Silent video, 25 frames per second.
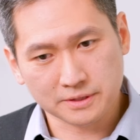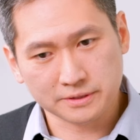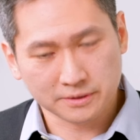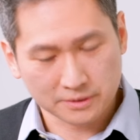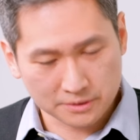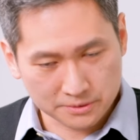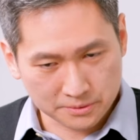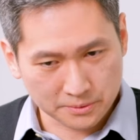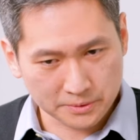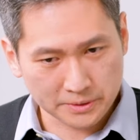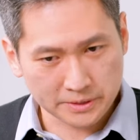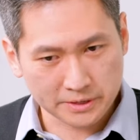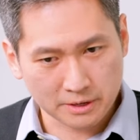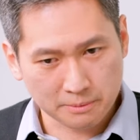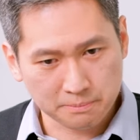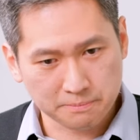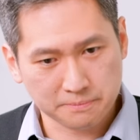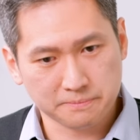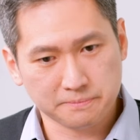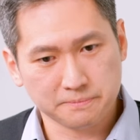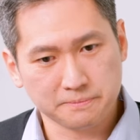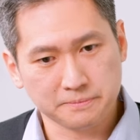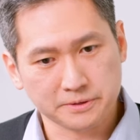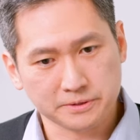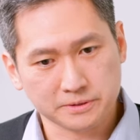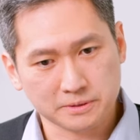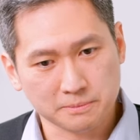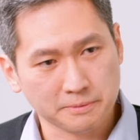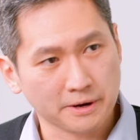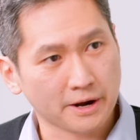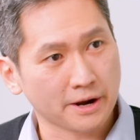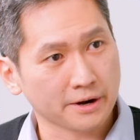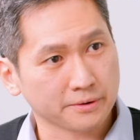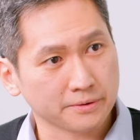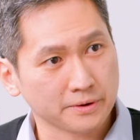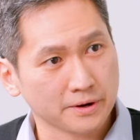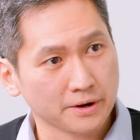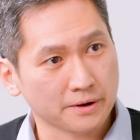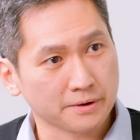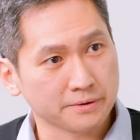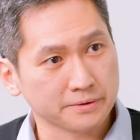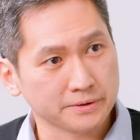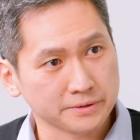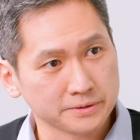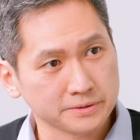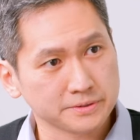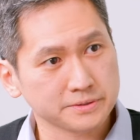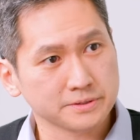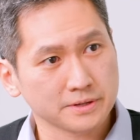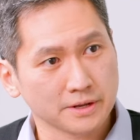I think growing up with the background,
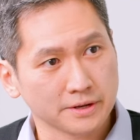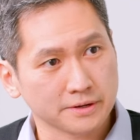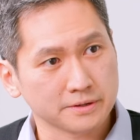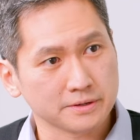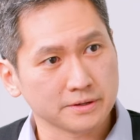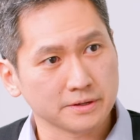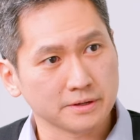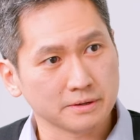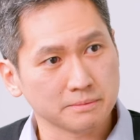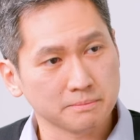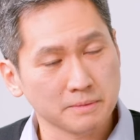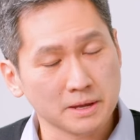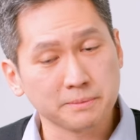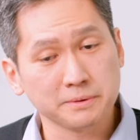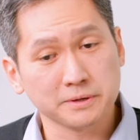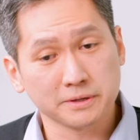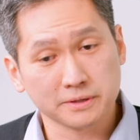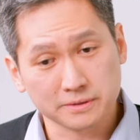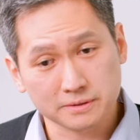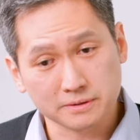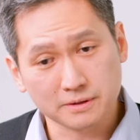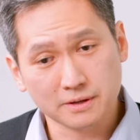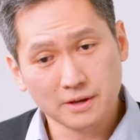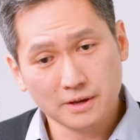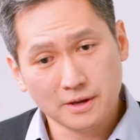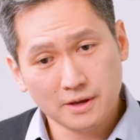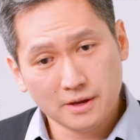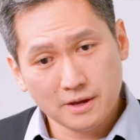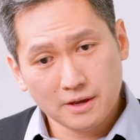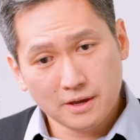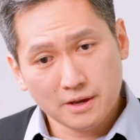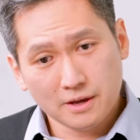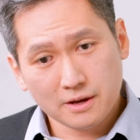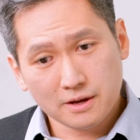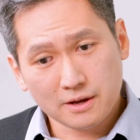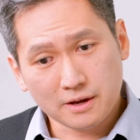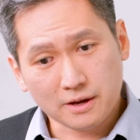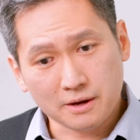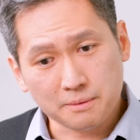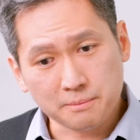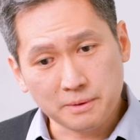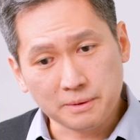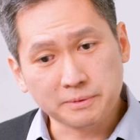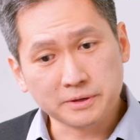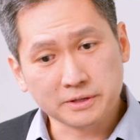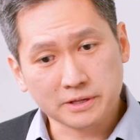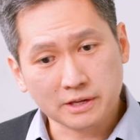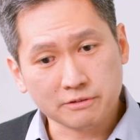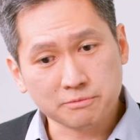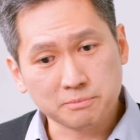understanding, maybe
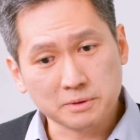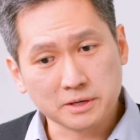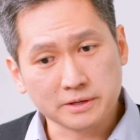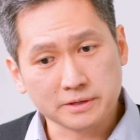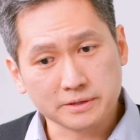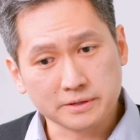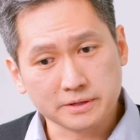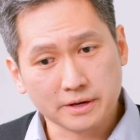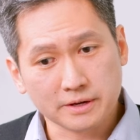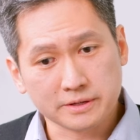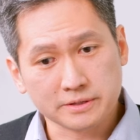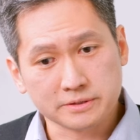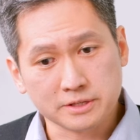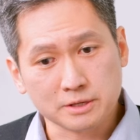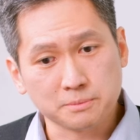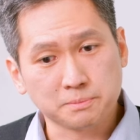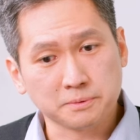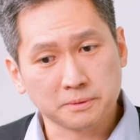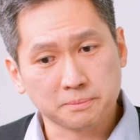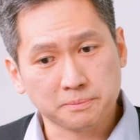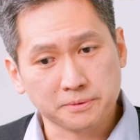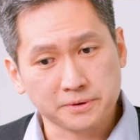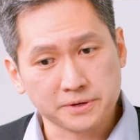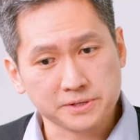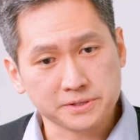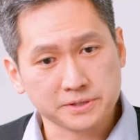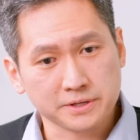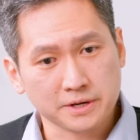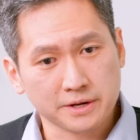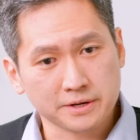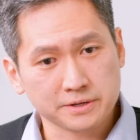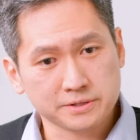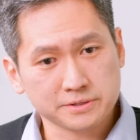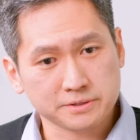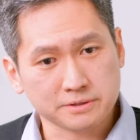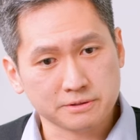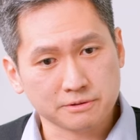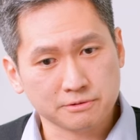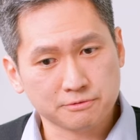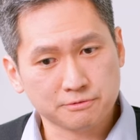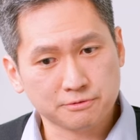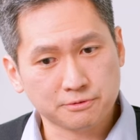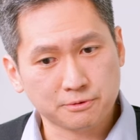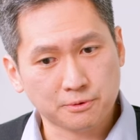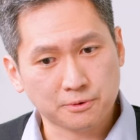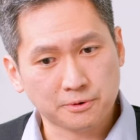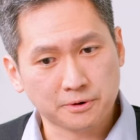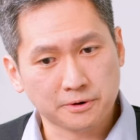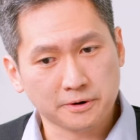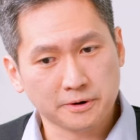it gave me a deeper appreciation
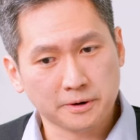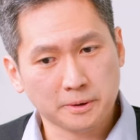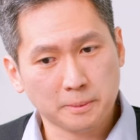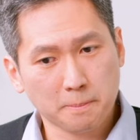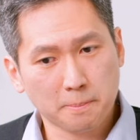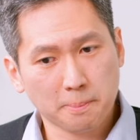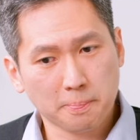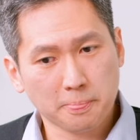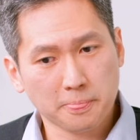for